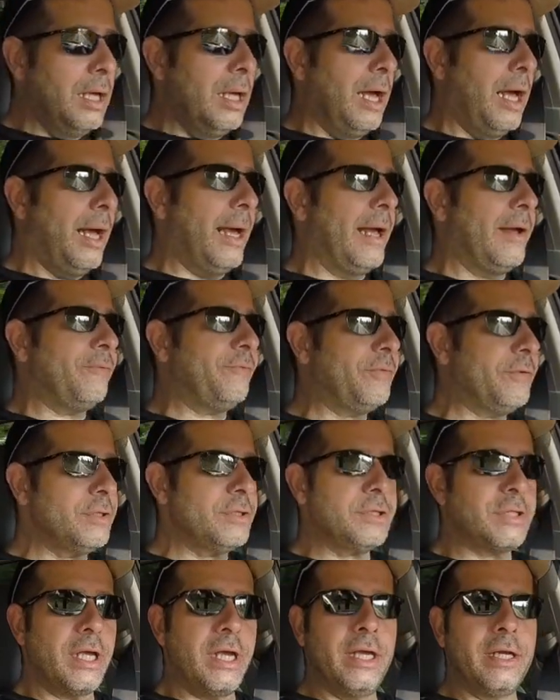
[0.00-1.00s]
Uh,
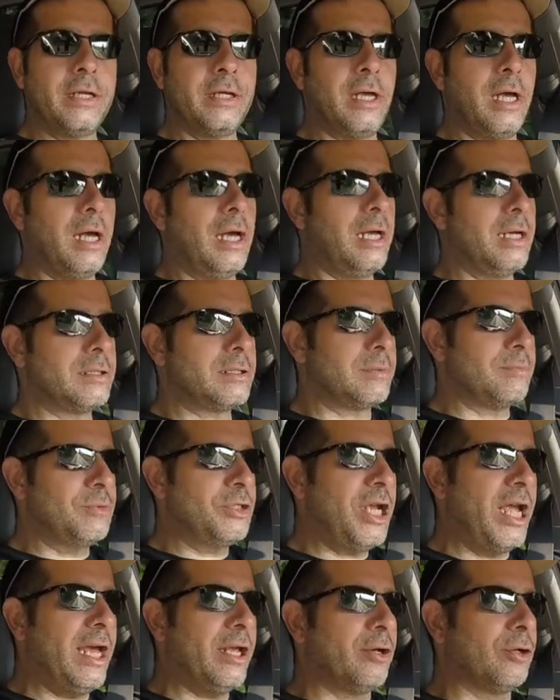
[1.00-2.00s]
first thing, uh, some
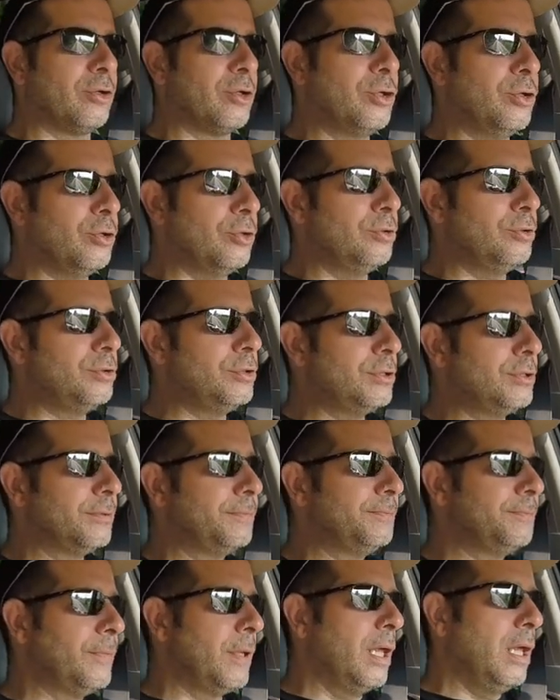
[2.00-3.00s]
channel news.
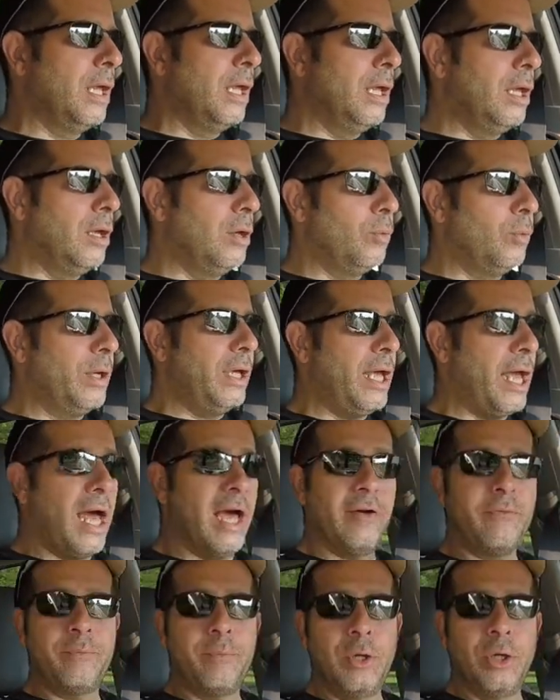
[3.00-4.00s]
We
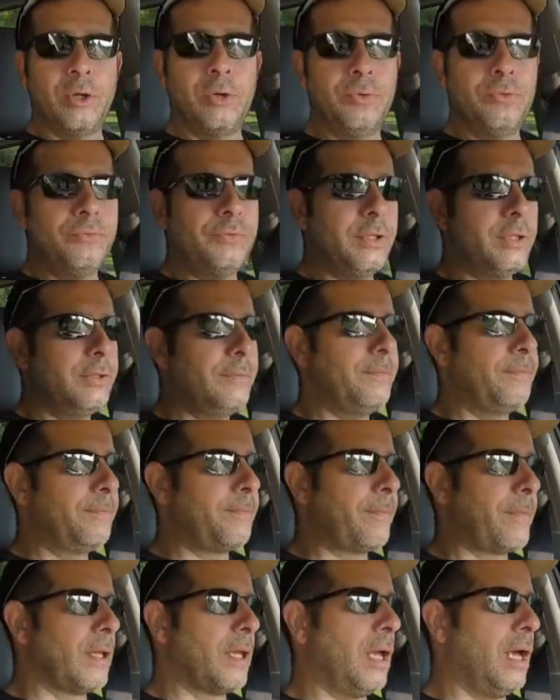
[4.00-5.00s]
have moved,
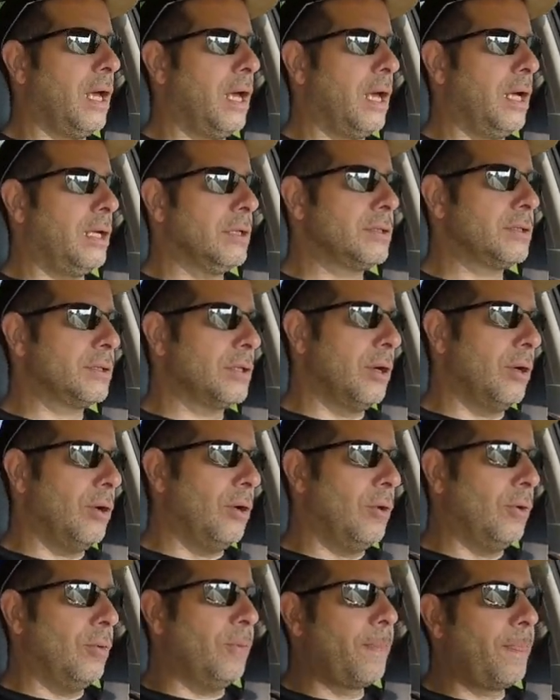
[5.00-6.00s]
uh,
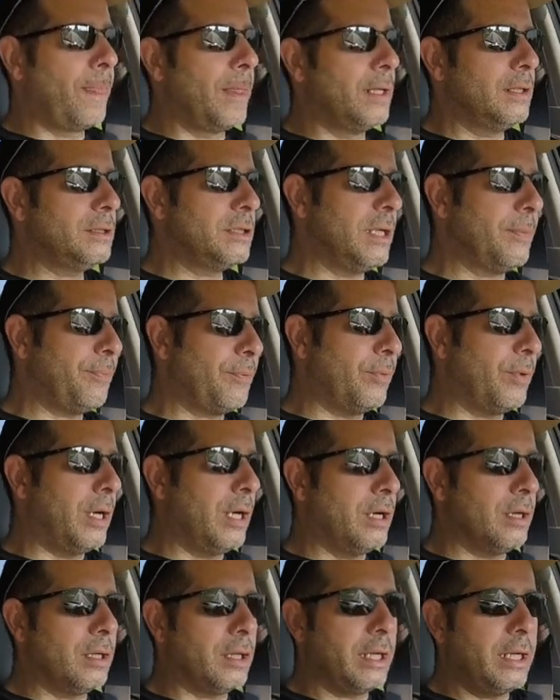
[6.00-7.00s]
so
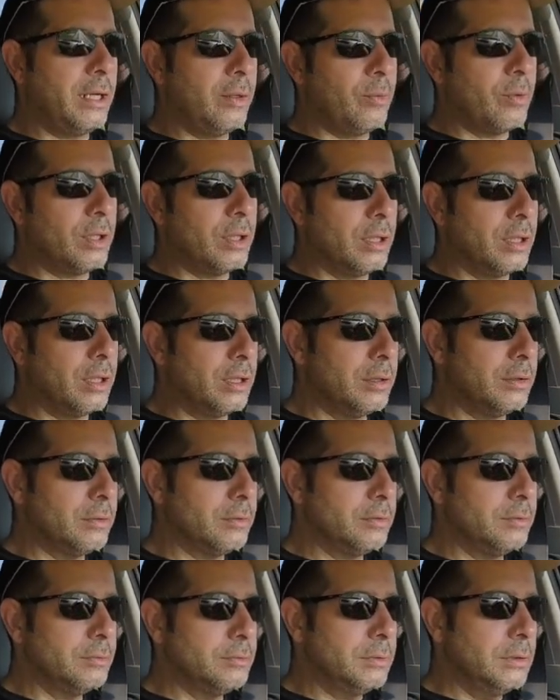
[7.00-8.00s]
temporarily we're
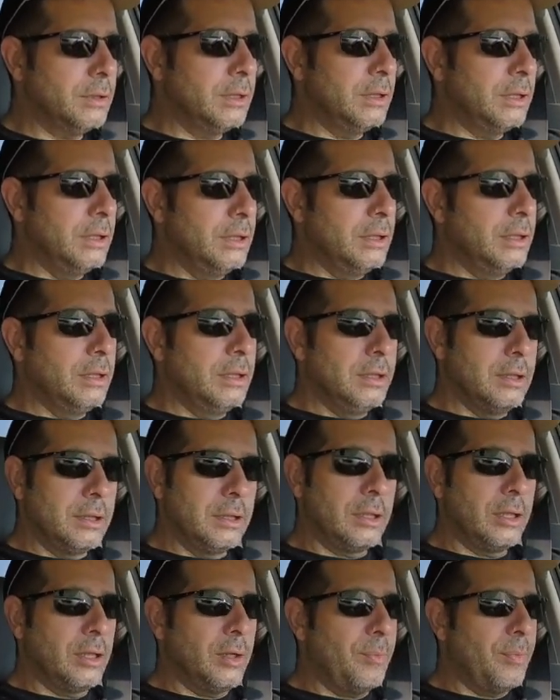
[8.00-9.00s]

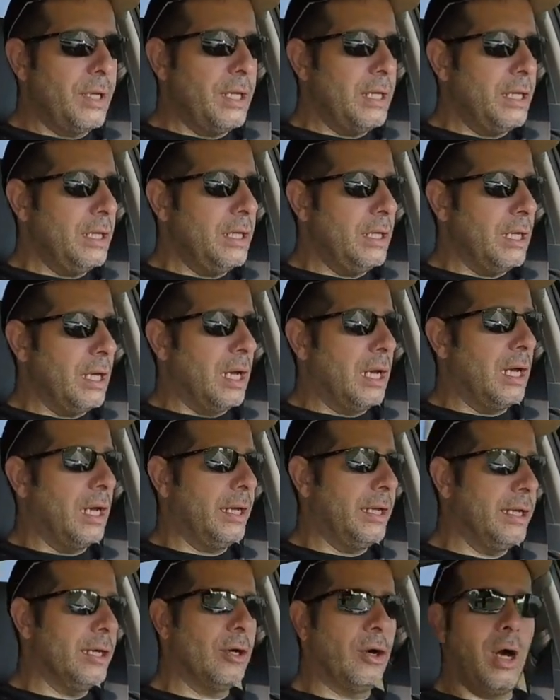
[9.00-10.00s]
going to be uh,
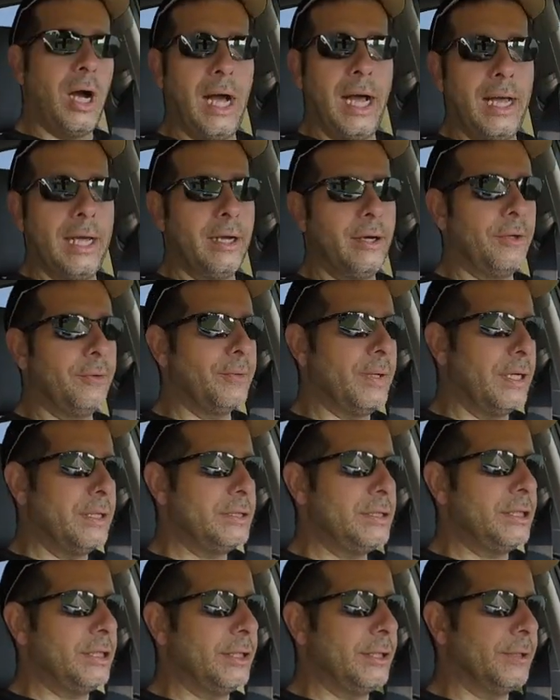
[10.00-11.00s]
in Ohio
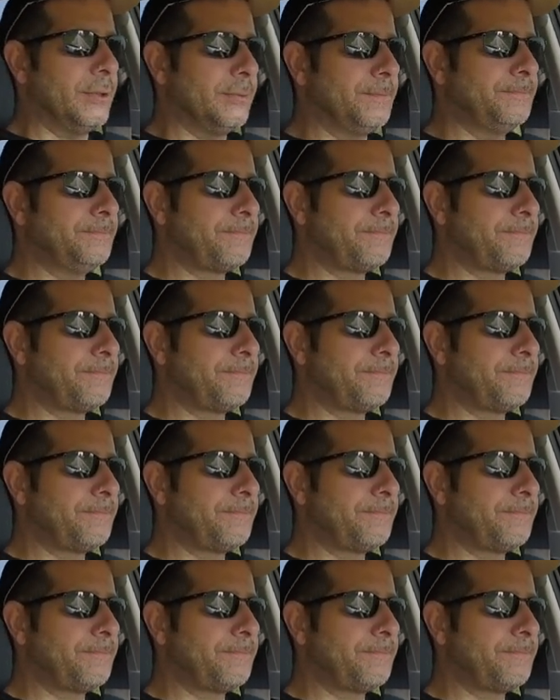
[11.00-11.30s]
until